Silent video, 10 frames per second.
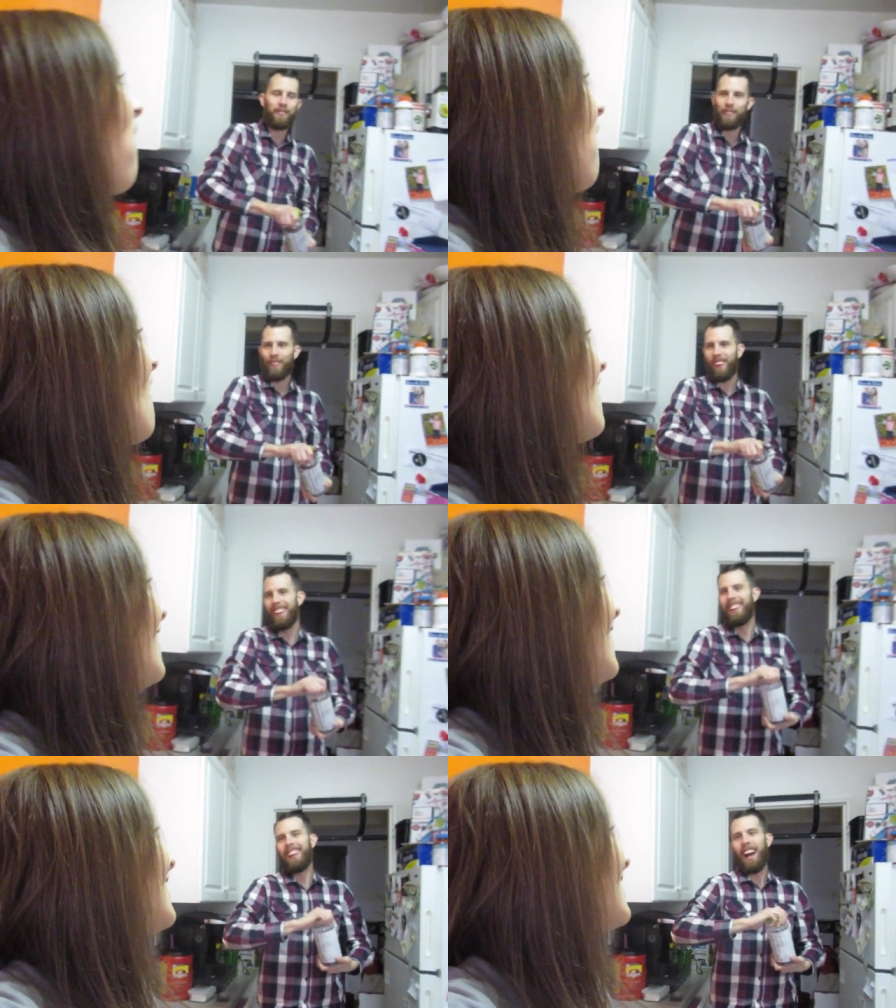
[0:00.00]
prove you
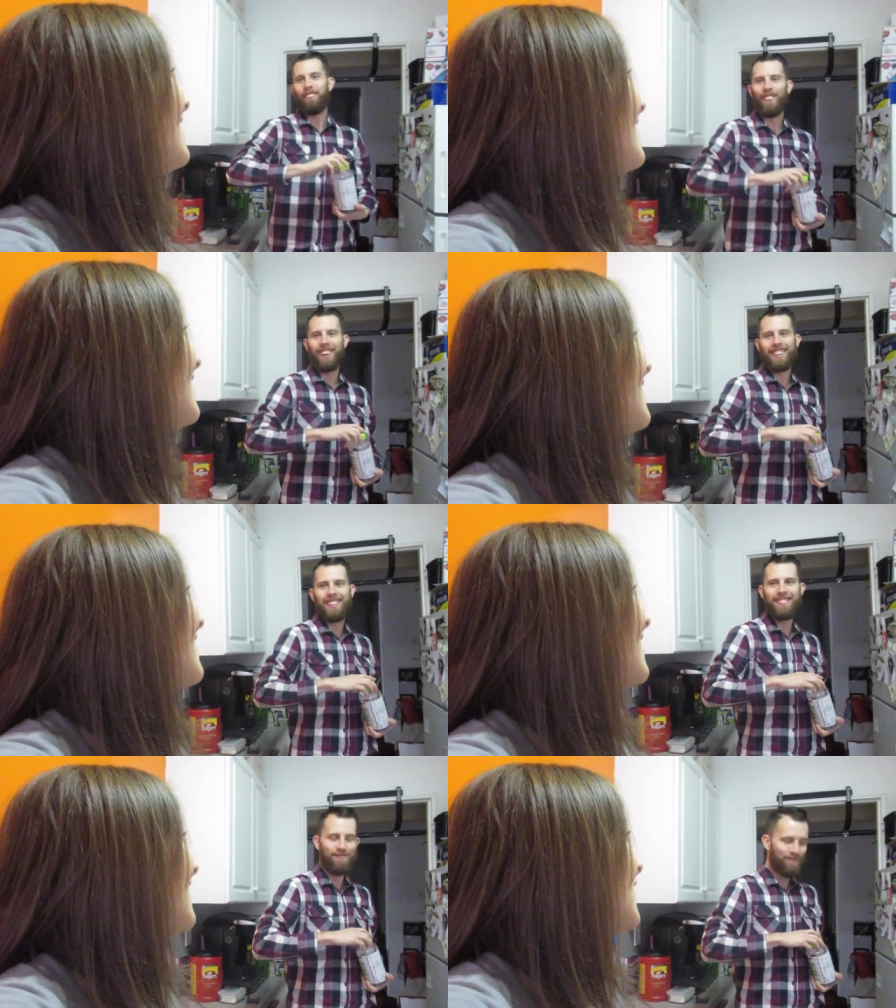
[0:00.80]
wrong. I won.
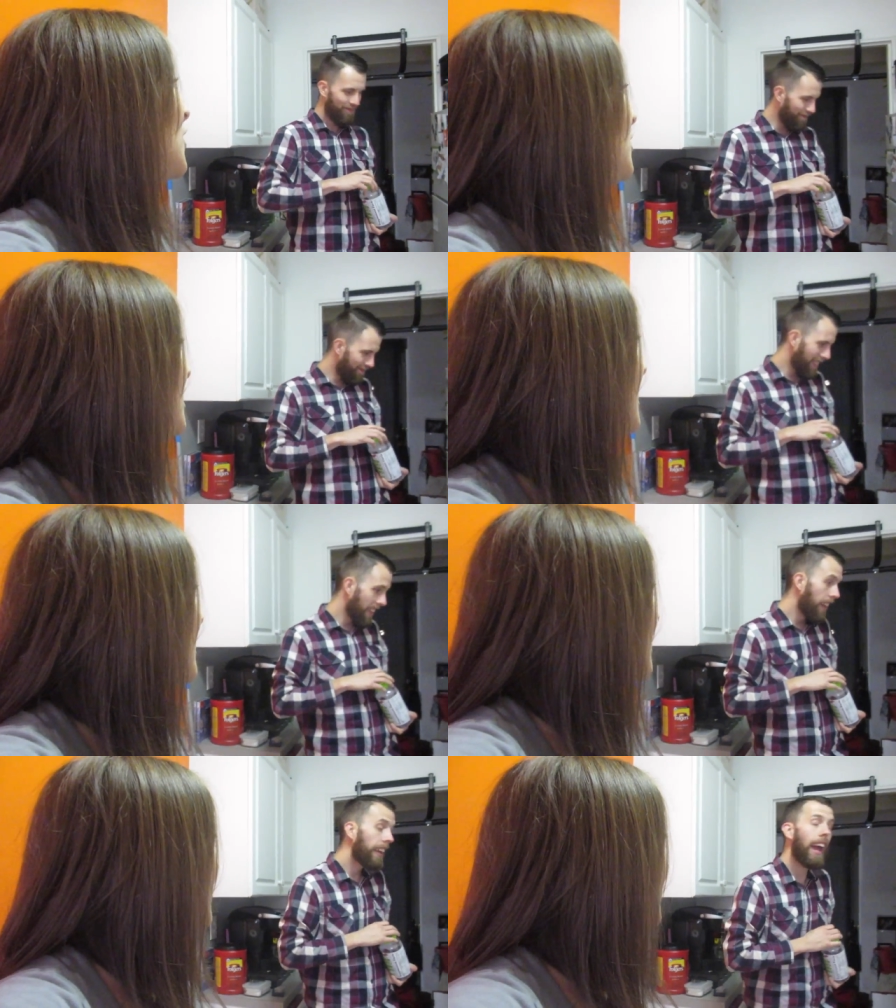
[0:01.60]
No, you didn't.